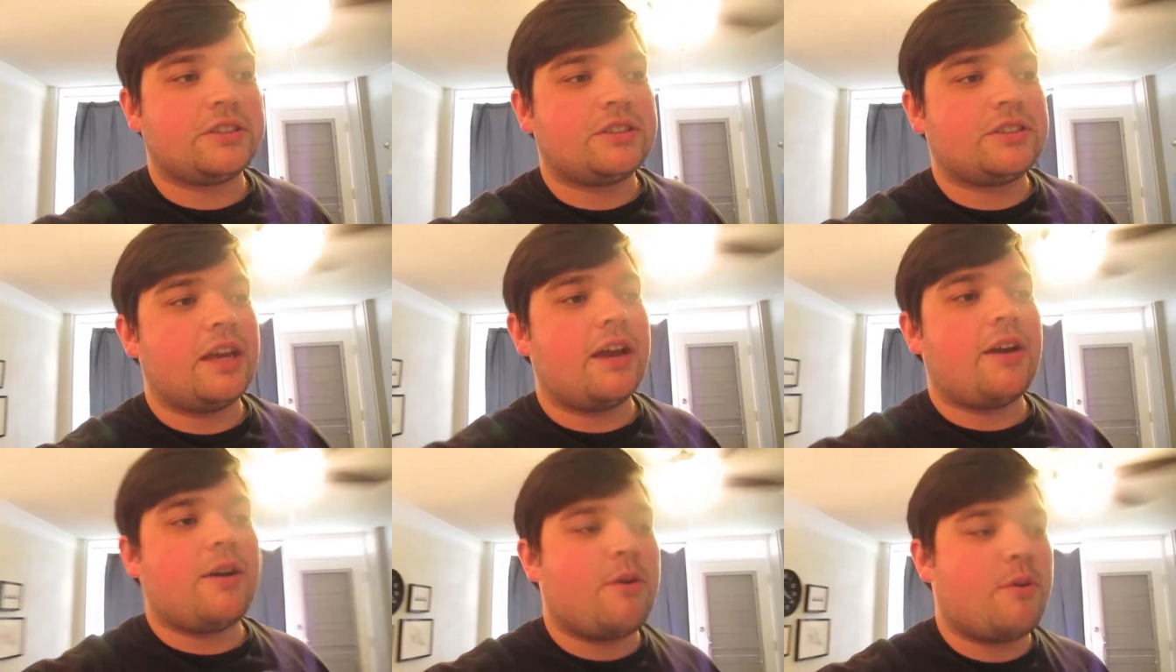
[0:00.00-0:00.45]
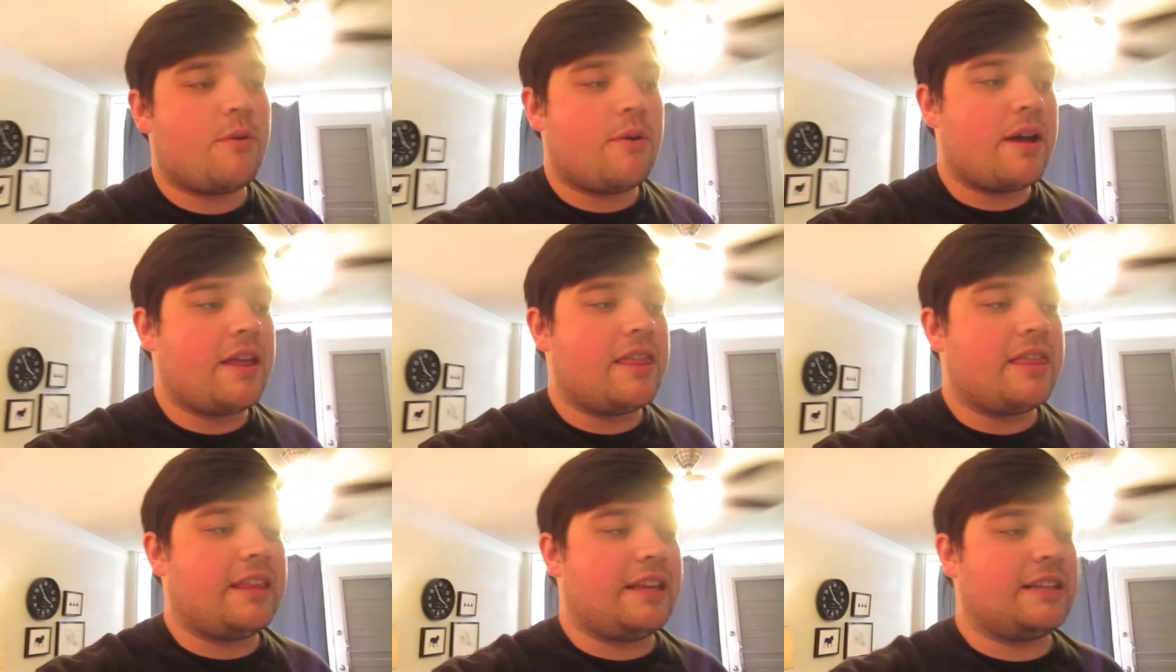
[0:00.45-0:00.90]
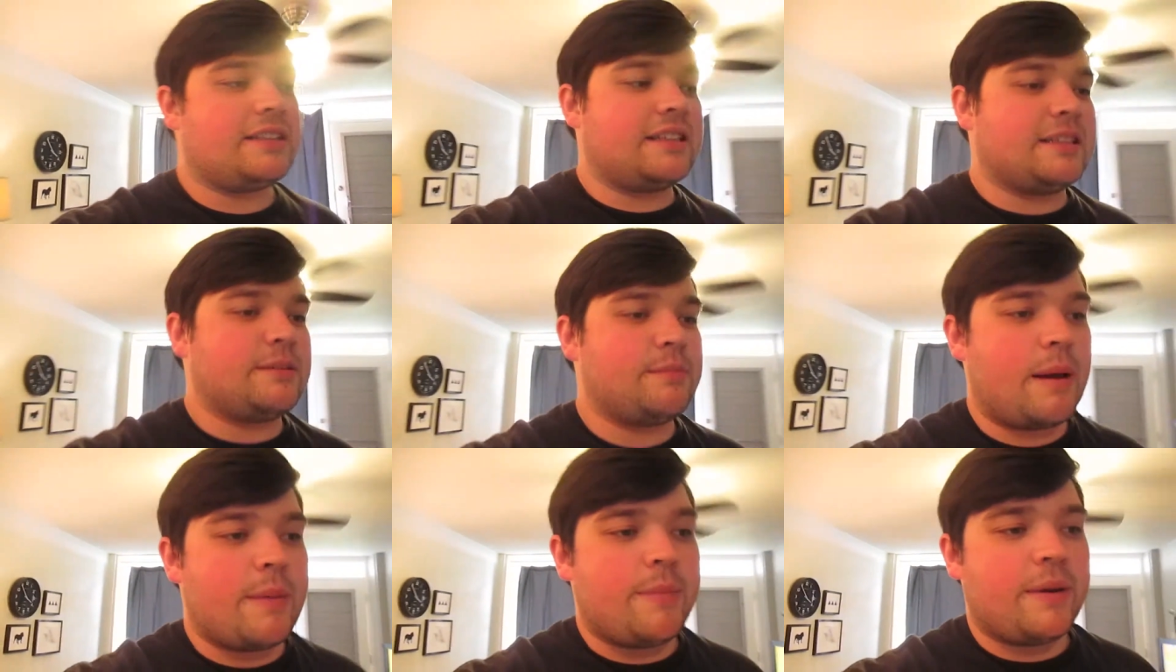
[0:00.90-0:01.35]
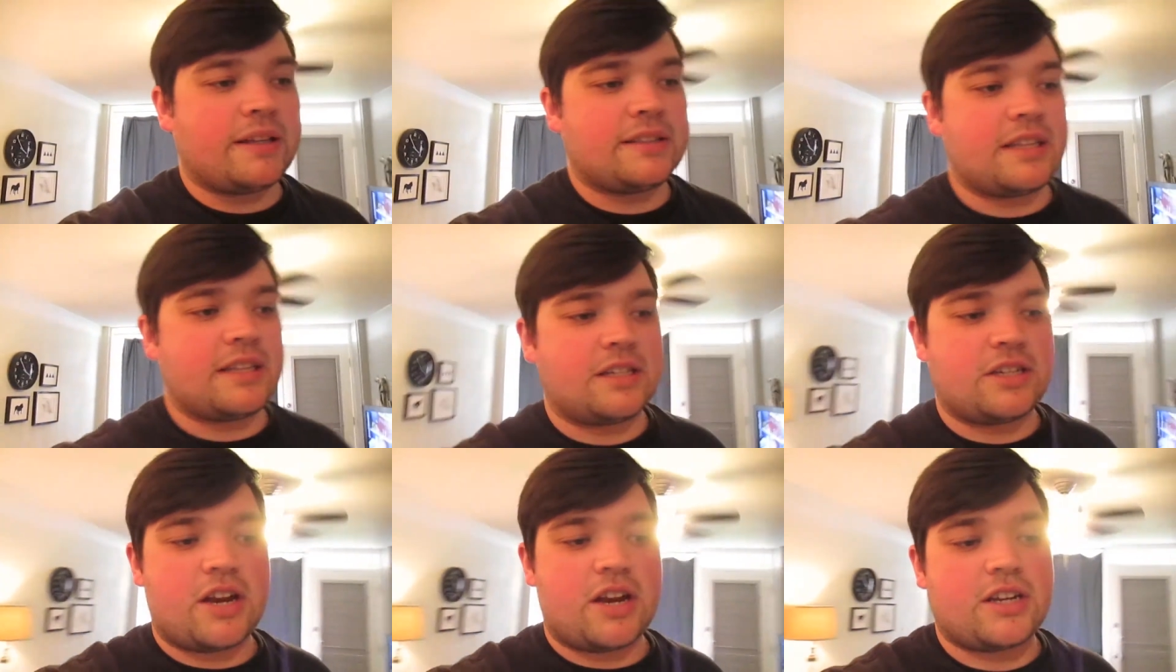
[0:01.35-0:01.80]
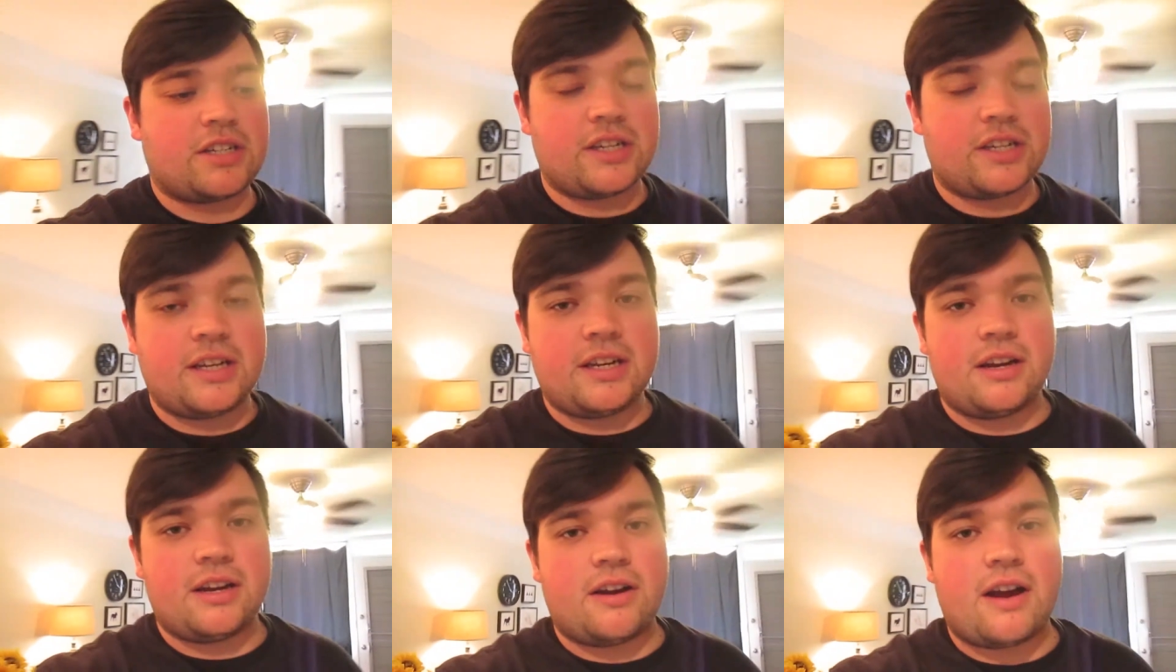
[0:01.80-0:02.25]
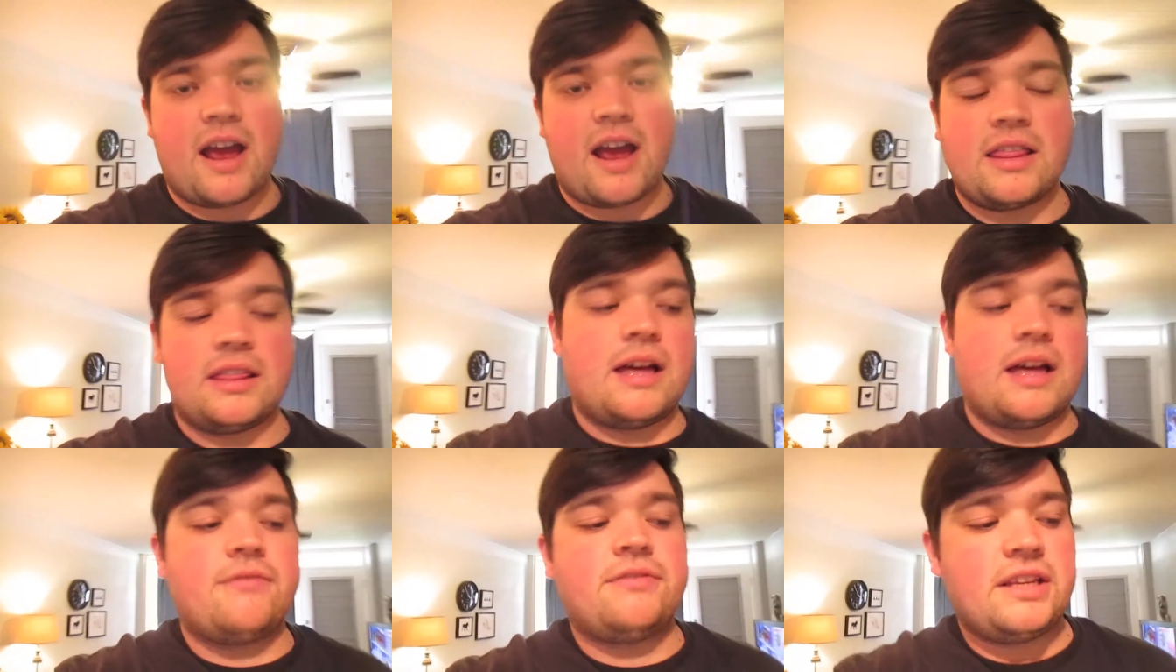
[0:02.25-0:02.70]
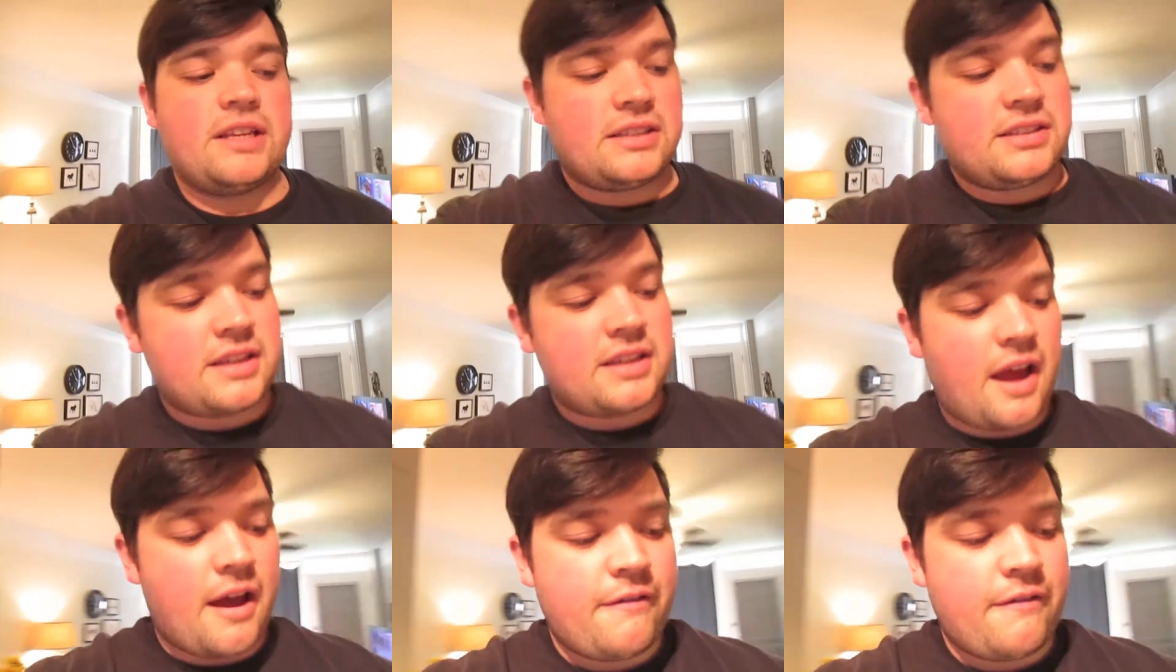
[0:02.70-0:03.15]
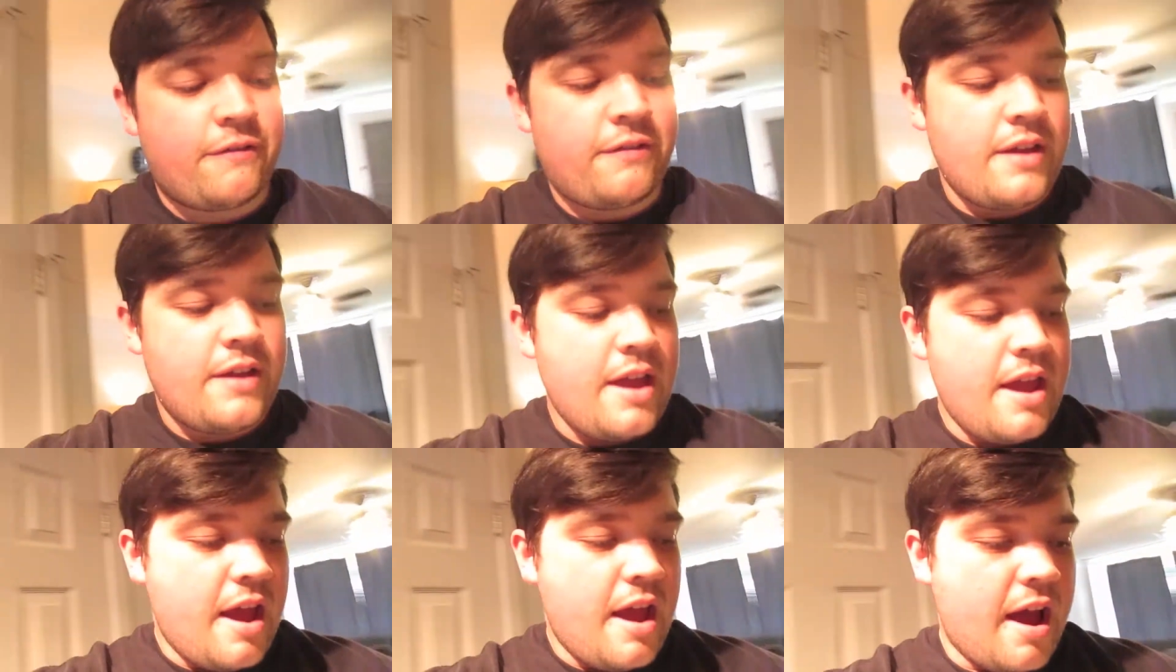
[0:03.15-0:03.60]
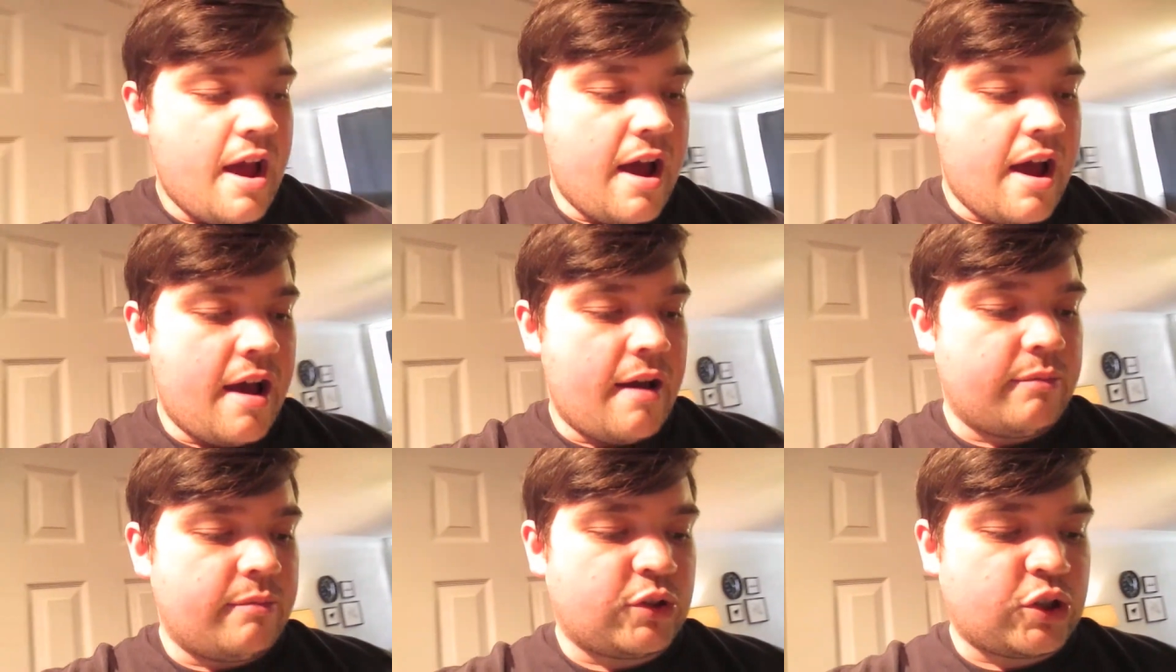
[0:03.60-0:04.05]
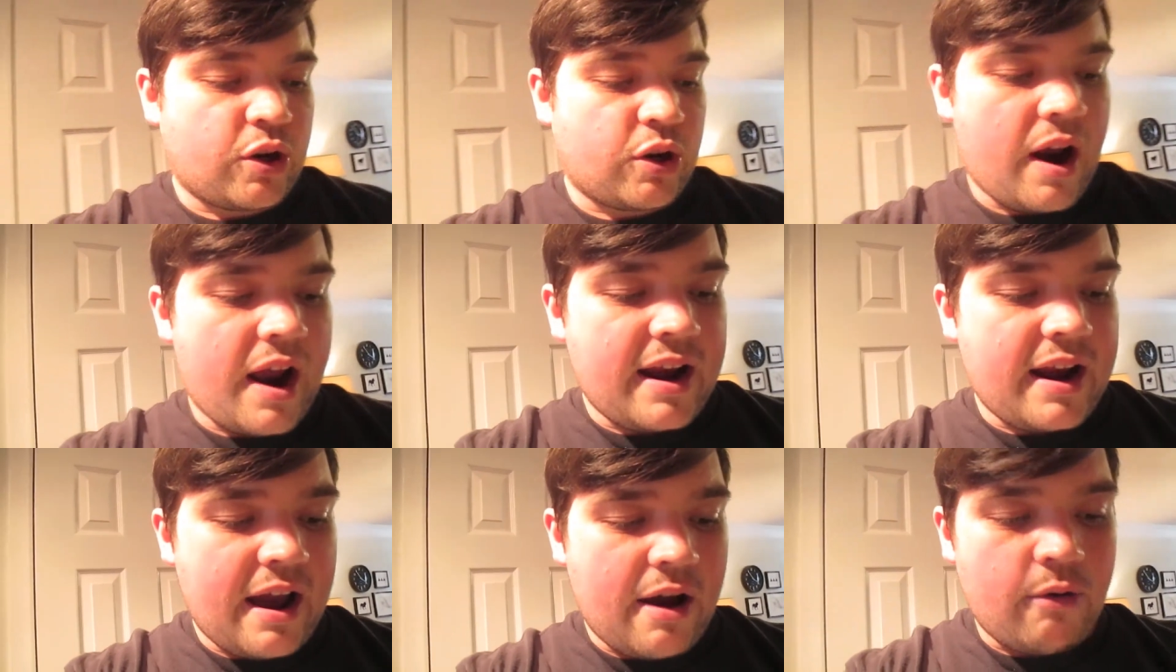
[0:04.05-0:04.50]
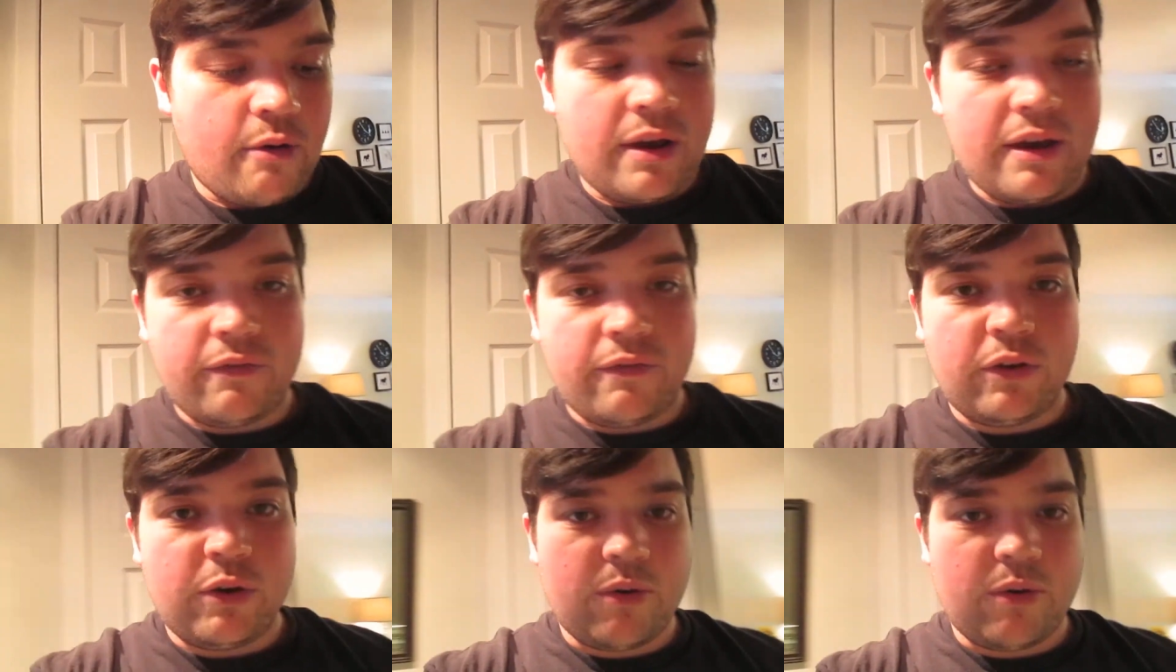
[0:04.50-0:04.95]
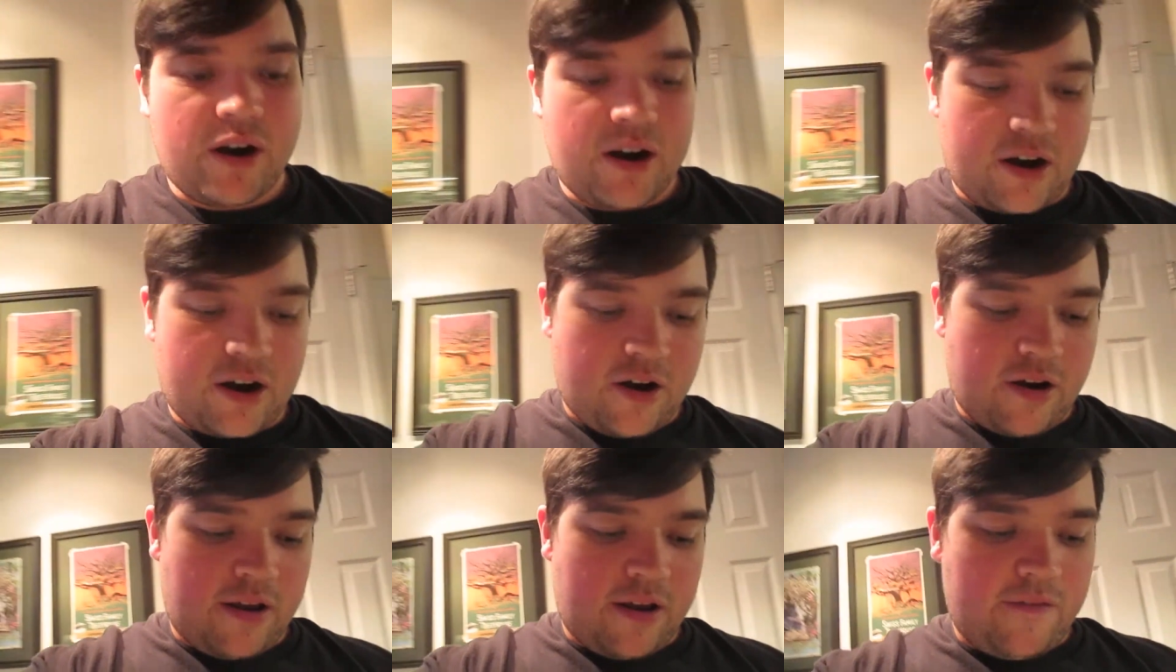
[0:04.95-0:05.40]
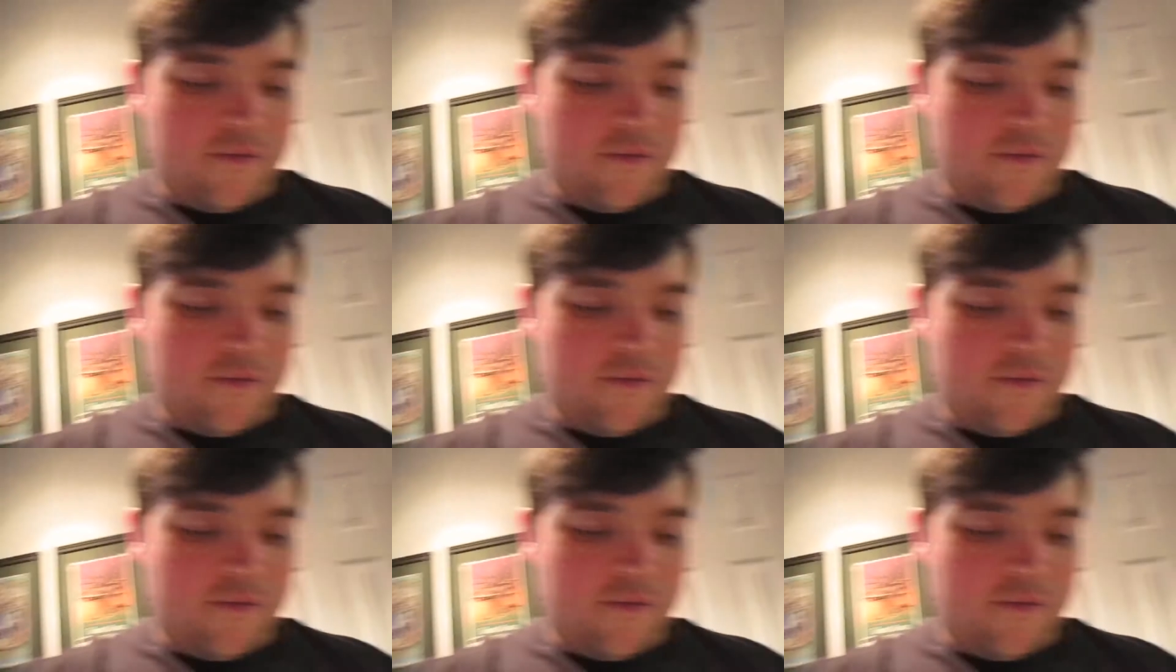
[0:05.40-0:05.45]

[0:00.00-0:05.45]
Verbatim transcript: So this is my big suggestion here. I love this stuff. Um, try it out if you are a curry